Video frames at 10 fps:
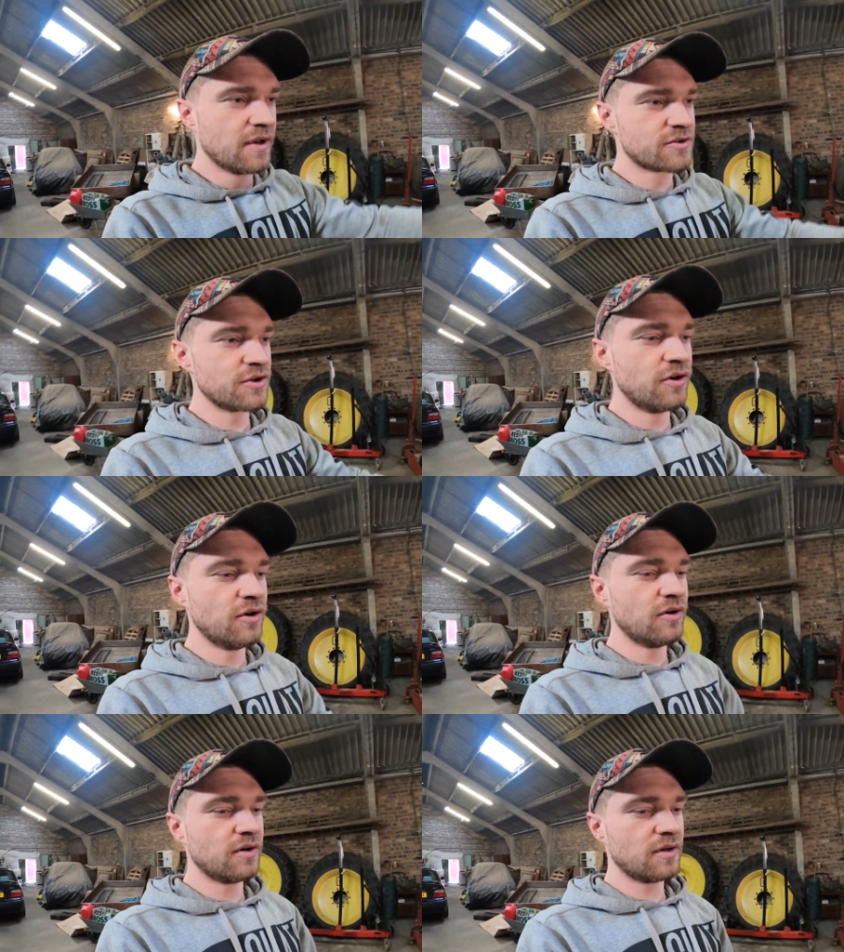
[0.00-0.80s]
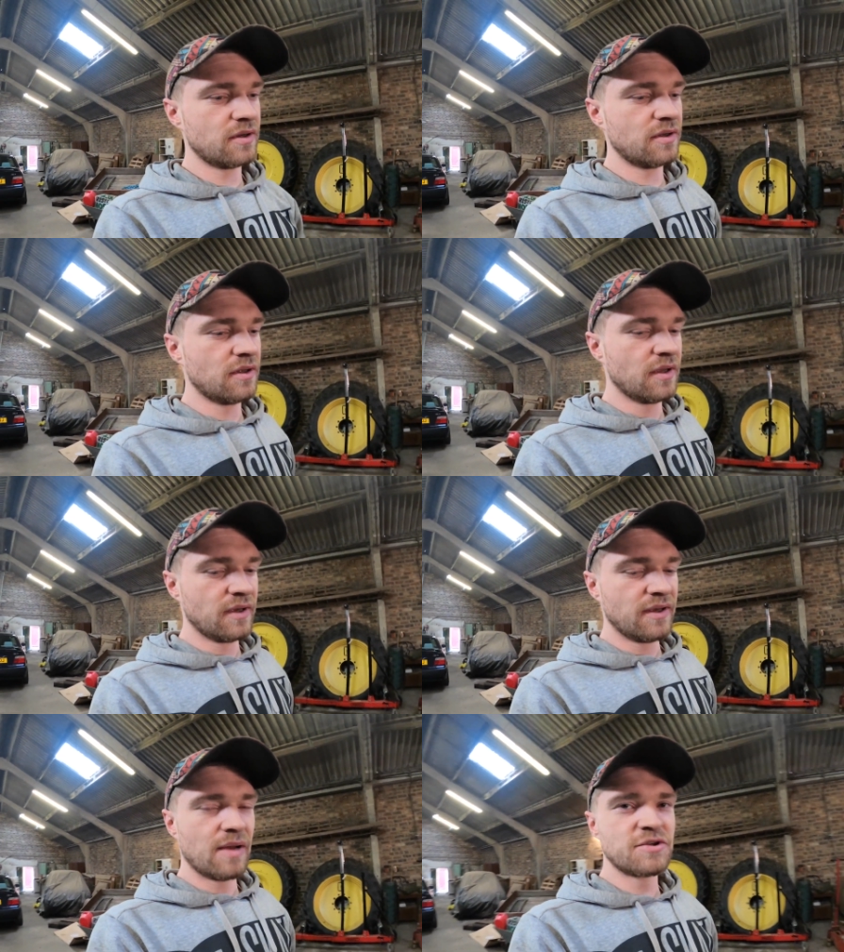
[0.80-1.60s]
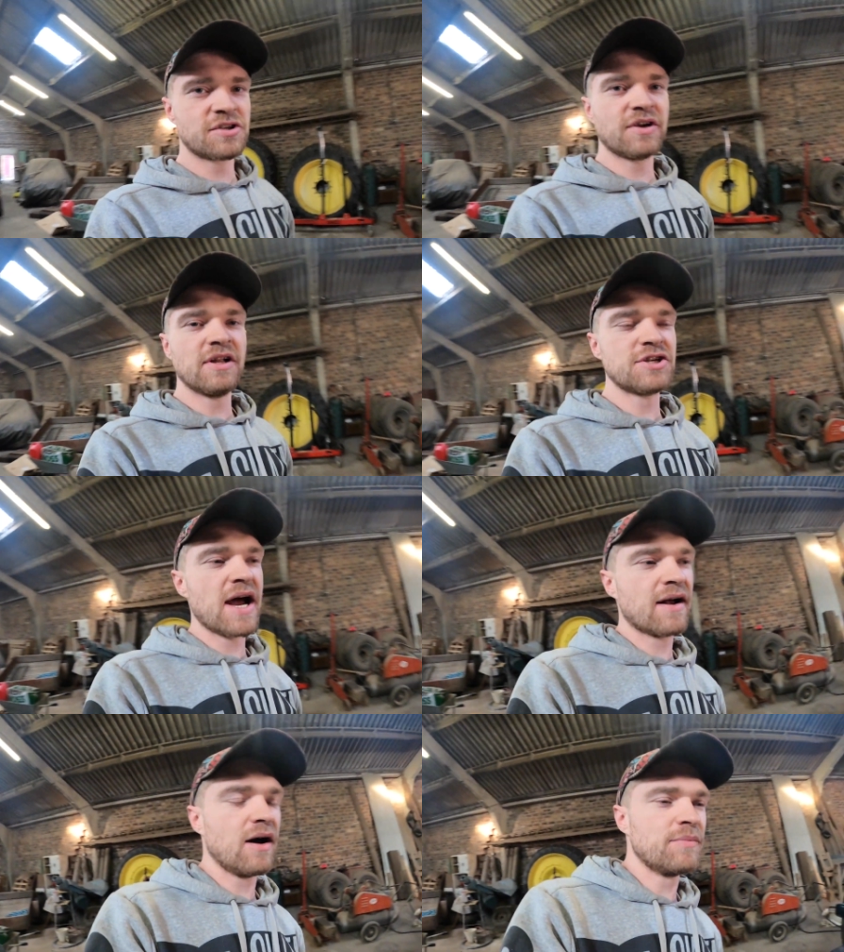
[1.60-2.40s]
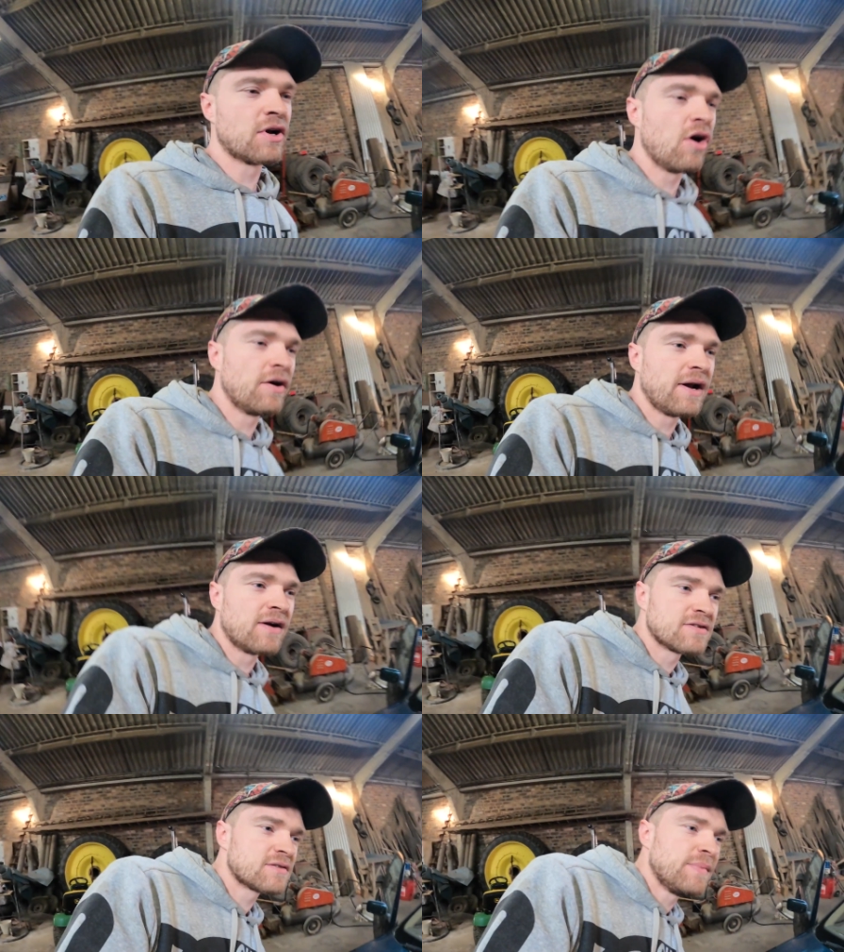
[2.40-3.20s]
So I'm just going to jack up the corners,